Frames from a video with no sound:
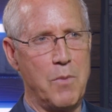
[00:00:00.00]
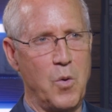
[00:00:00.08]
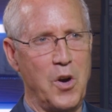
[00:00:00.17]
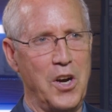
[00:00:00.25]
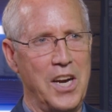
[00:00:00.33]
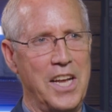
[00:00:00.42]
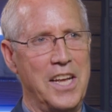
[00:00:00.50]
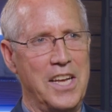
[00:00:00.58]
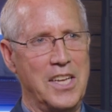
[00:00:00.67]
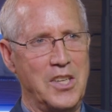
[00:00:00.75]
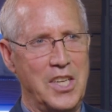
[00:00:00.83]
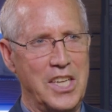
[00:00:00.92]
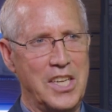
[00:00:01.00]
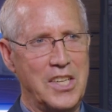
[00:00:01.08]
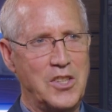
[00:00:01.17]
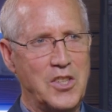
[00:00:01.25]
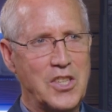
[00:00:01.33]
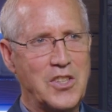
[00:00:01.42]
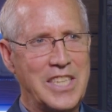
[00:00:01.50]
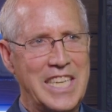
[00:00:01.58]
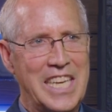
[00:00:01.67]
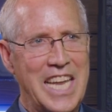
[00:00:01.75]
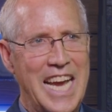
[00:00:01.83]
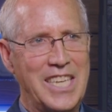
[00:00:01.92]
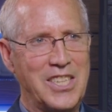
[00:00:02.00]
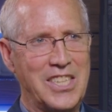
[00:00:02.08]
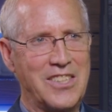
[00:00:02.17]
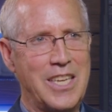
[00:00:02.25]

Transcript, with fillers: more just Elijah.